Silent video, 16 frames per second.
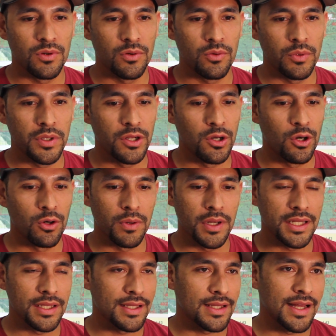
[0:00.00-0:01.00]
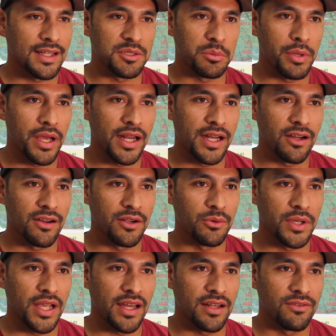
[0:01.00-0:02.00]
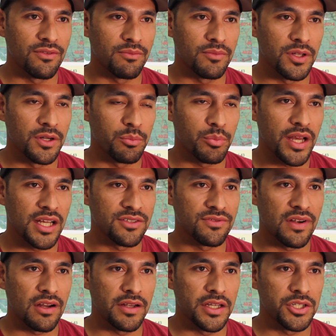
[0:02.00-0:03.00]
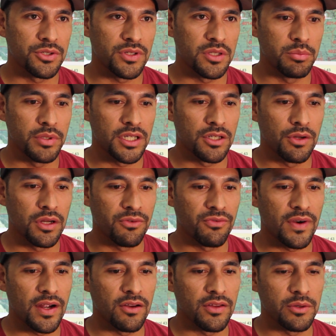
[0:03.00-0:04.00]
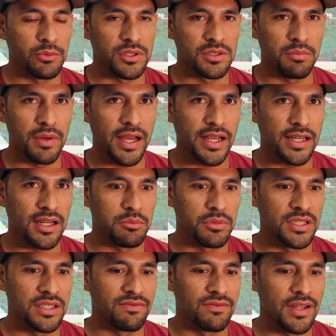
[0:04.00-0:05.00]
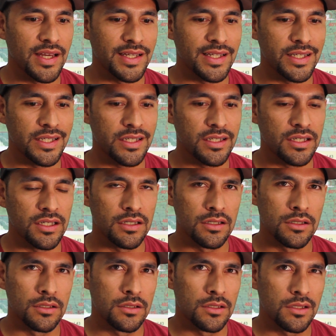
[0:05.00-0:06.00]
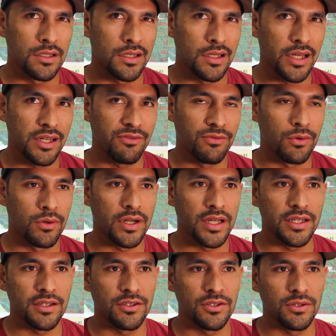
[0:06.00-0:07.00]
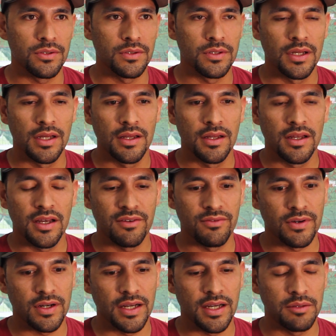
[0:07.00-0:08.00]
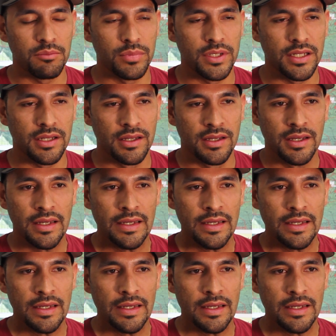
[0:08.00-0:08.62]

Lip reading: We know already that that's a bad era. We had, past fire history, the Bay Creek Fire that was back in, I believe, 94, 92. I forgot. But